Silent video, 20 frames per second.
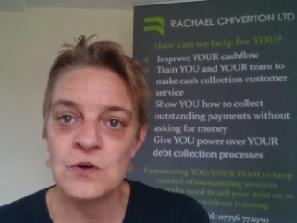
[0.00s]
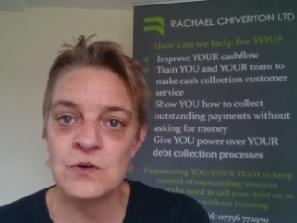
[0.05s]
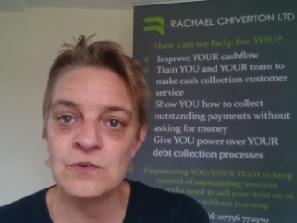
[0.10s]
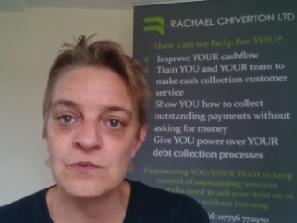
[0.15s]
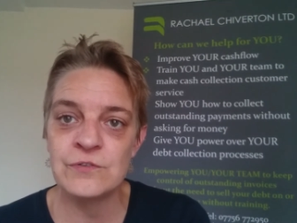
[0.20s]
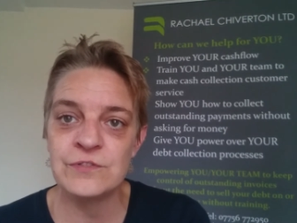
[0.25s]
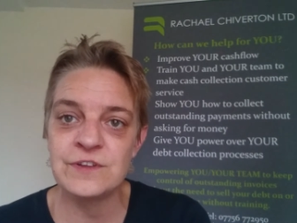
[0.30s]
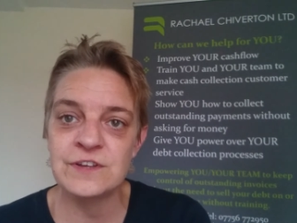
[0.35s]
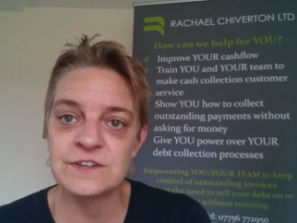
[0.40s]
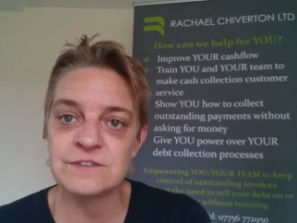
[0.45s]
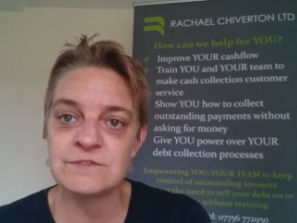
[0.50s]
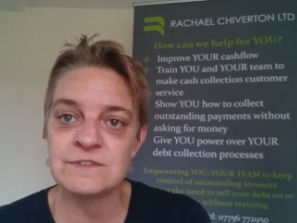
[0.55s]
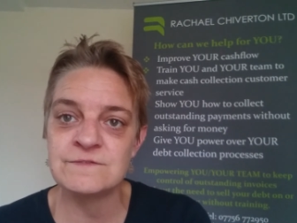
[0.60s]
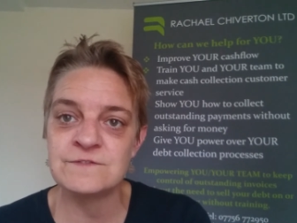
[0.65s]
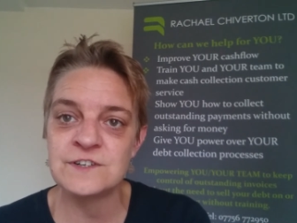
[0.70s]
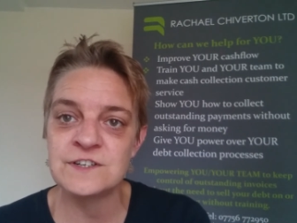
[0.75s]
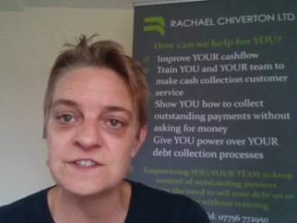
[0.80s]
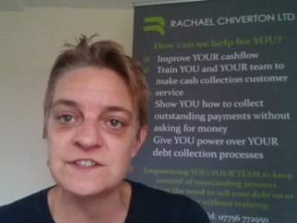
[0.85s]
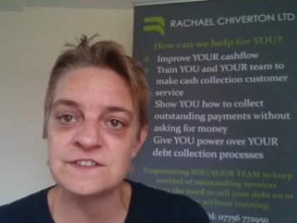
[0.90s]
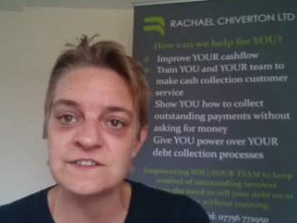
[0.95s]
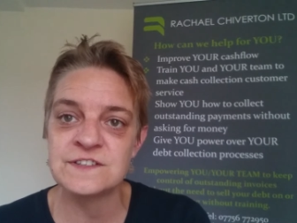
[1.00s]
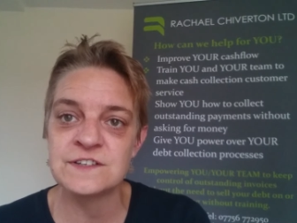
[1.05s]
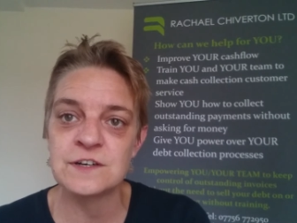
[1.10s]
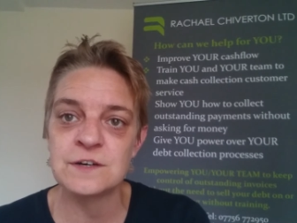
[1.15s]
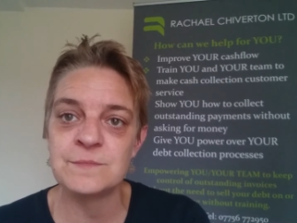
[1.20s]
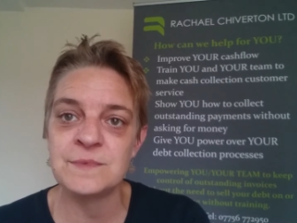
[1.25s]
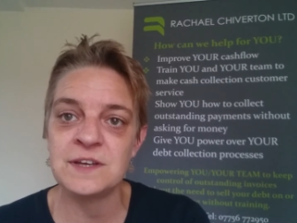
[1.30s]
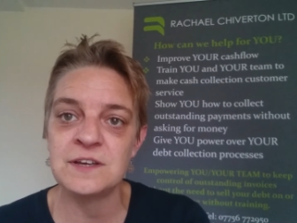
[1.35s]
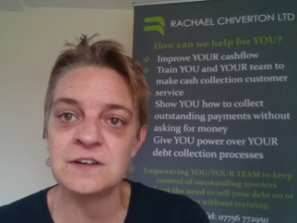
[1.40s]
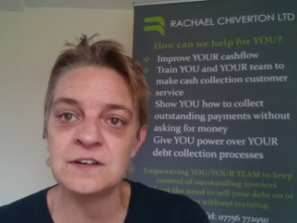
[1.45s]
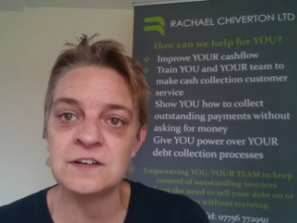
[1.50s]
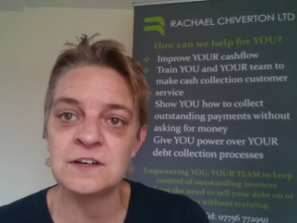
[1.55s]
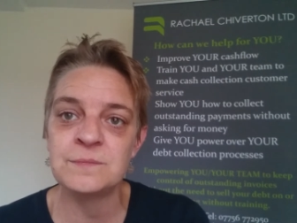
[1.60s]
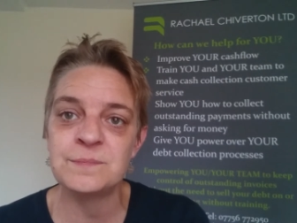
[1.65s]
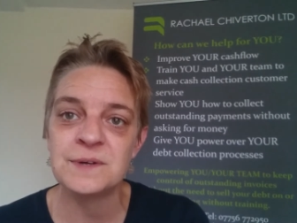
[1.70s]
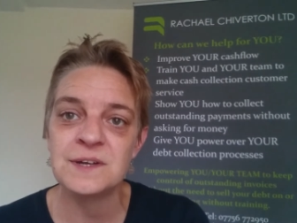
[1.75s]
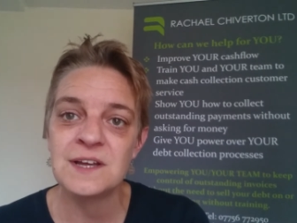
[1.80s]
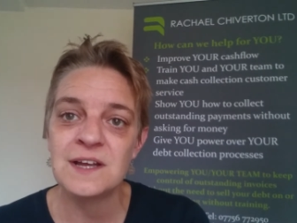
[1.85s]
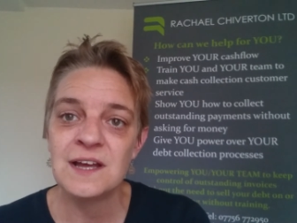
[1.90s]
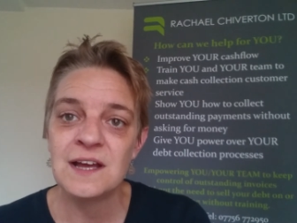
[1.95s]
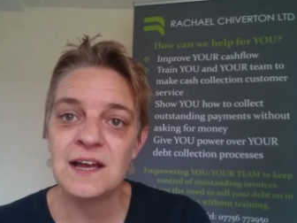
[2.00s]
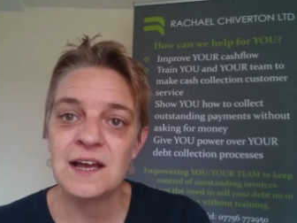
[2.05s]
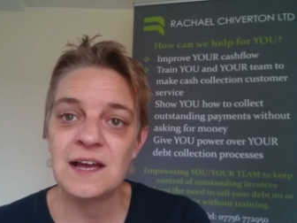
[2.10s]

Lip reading: All the other invoices are coming up.